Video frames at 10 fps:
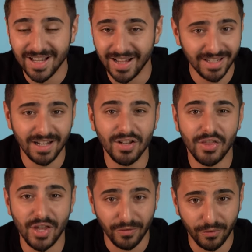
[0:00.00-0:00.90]
Again,
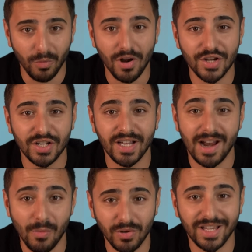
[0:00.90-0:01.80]
thank you for watching and
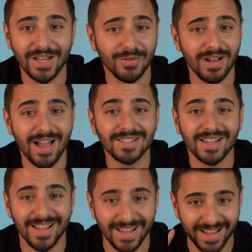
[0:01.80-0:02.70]
I will catch you guys
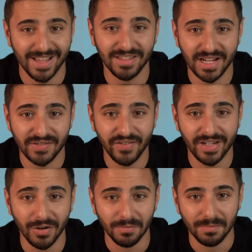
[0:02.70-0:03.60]
in the next
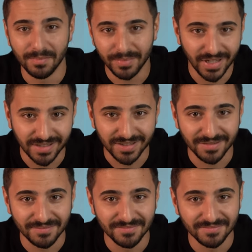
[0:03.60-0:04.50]
video. Peace.